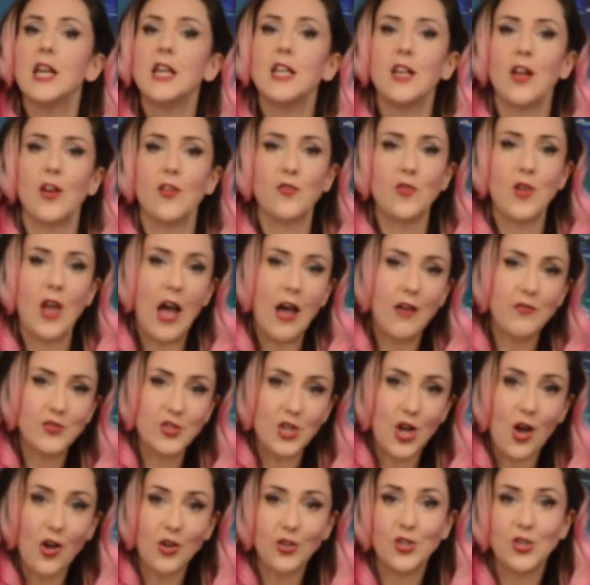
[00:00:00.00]
Now if you have
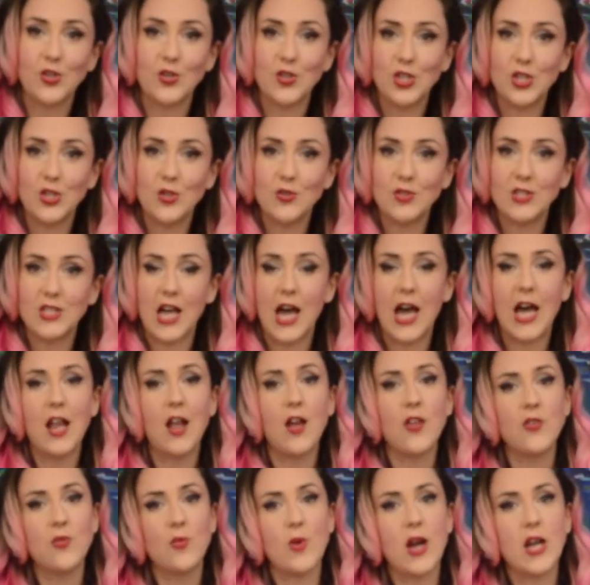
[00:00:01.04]
chalk, you can use that,
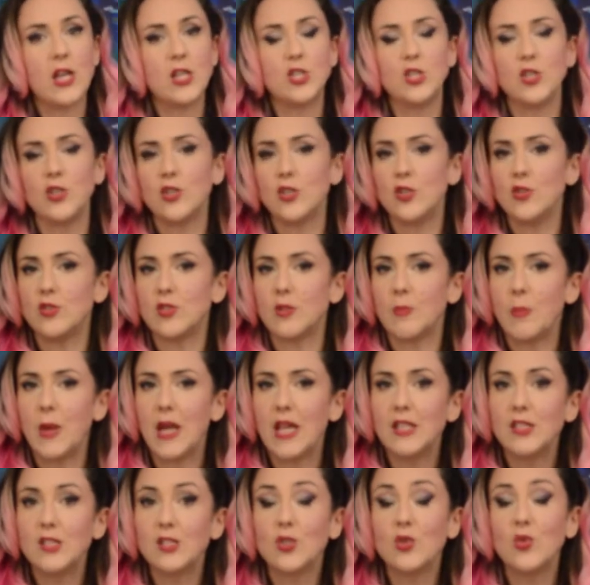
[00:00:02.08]
otherwise you can use a
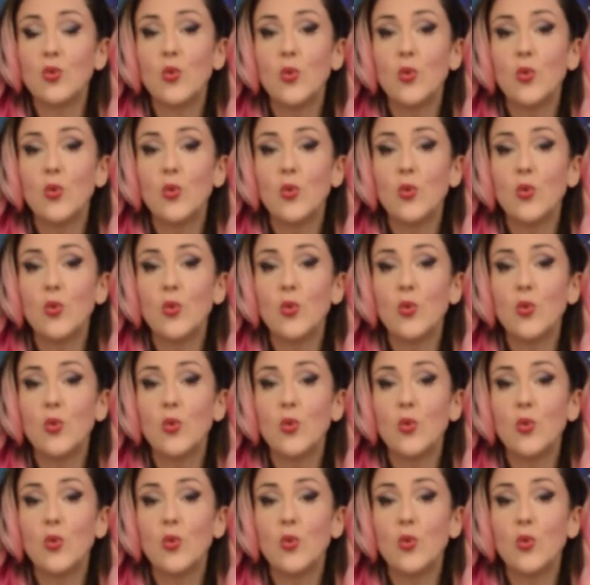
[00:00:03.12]
pencil,